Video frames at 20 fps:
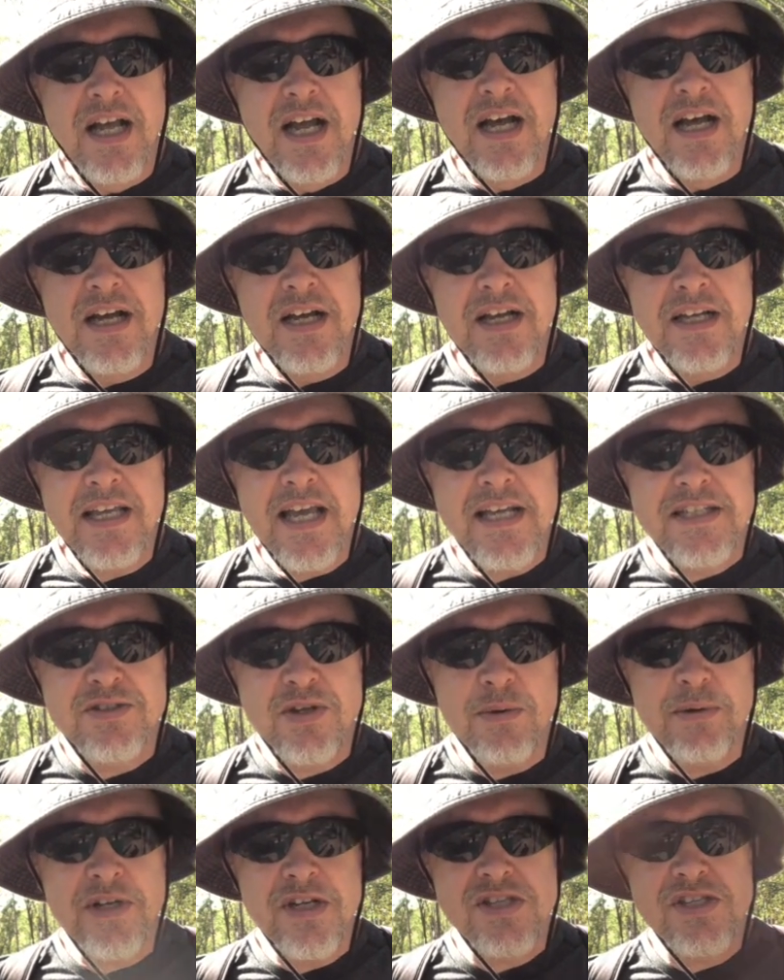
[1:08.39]
Yeah,
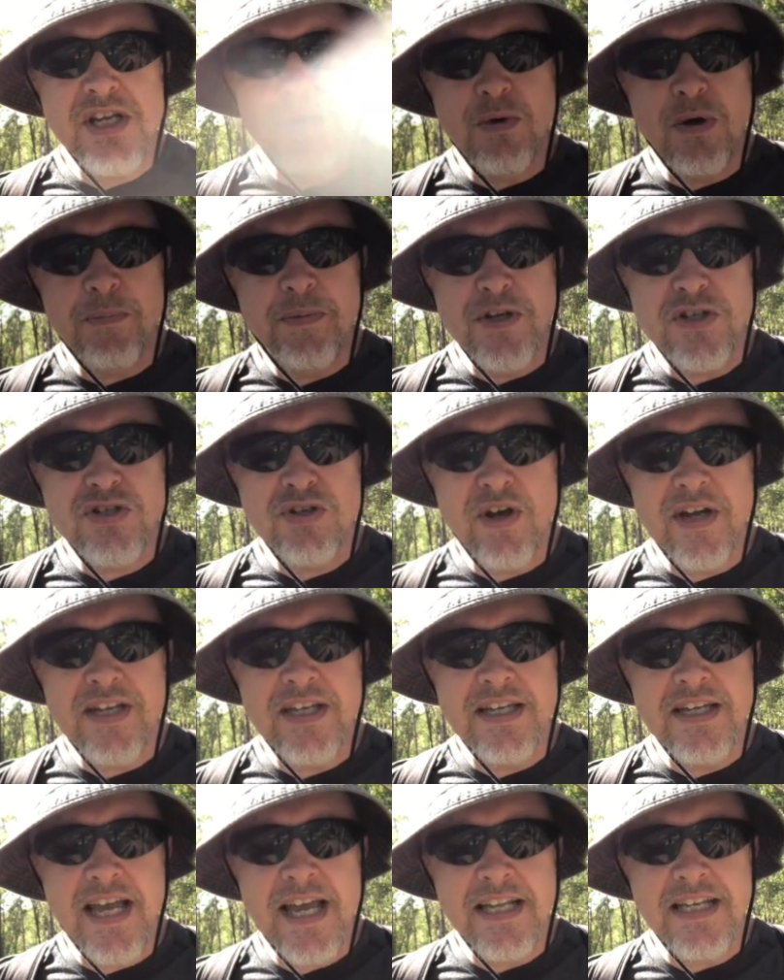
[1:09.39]
so I'm going to see what picture I
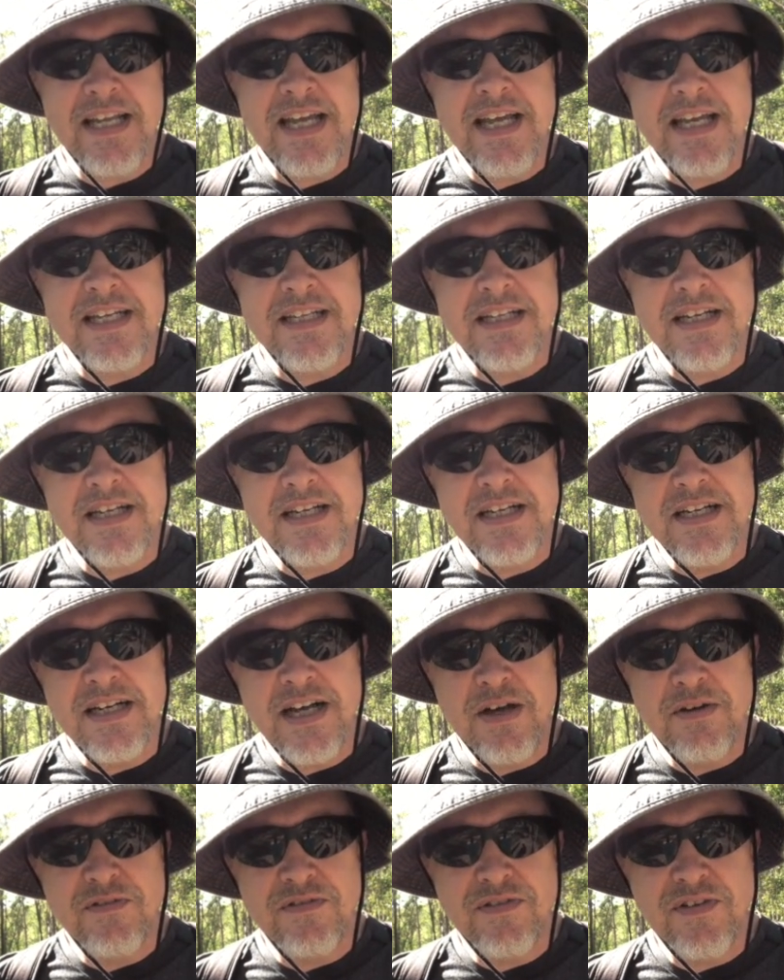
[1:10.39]
can get and
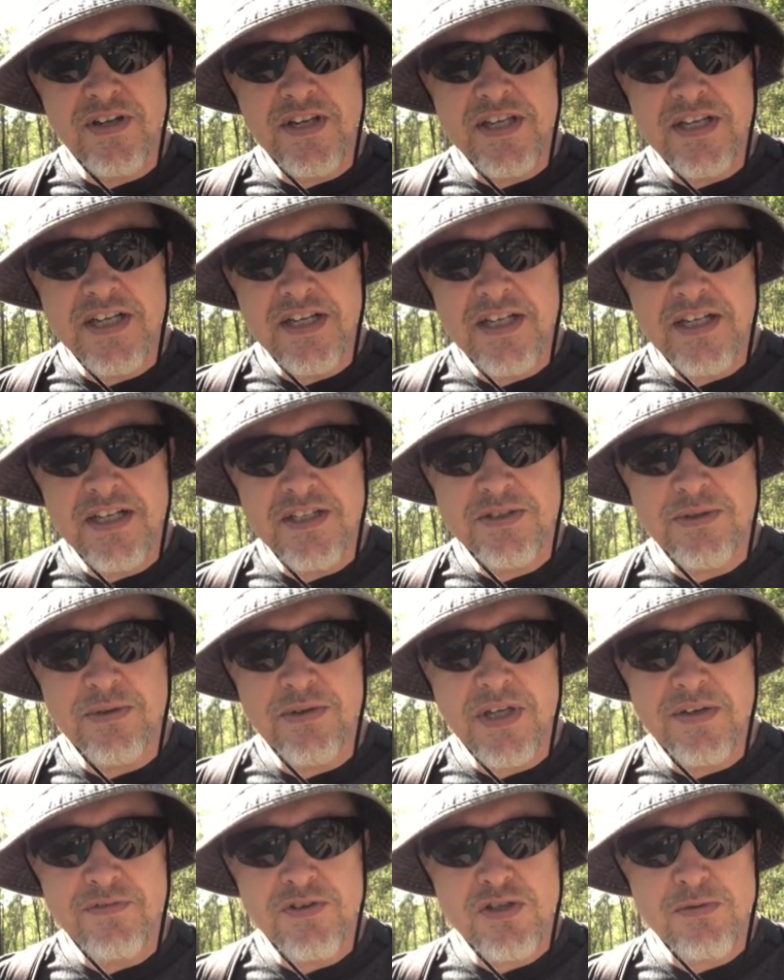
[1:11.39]
hopefully sort
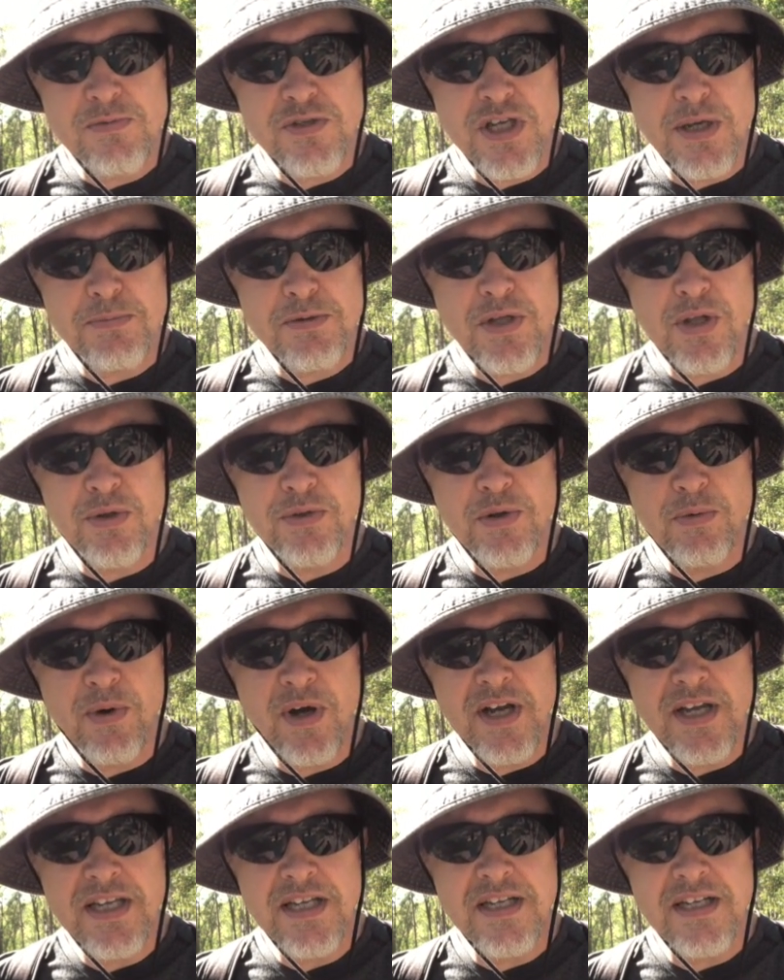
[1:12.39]
of give you some tips along the
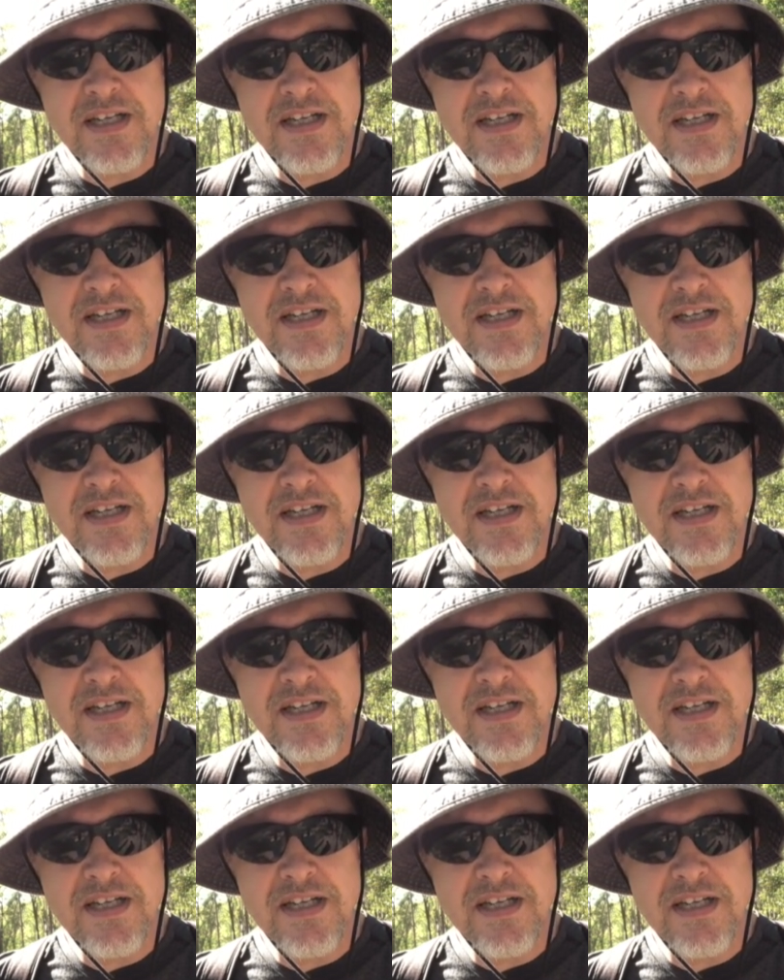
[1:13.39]
way.